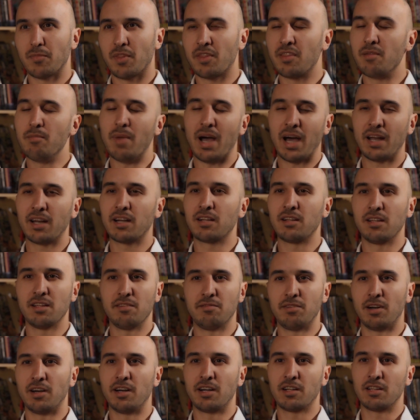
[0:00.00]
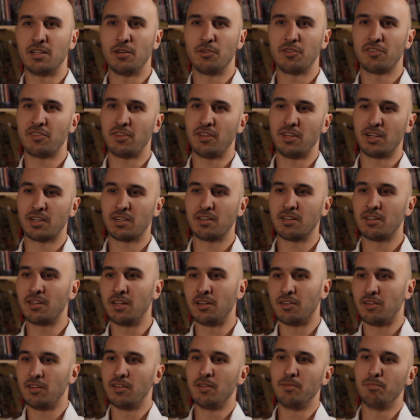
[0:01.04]
thematically very close to
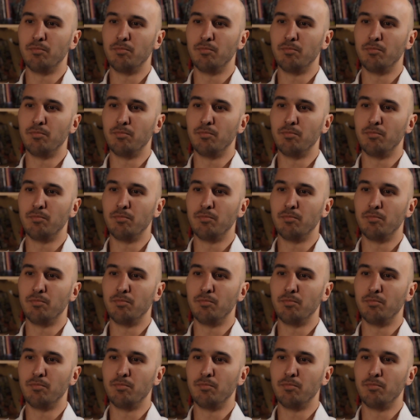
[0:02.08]
the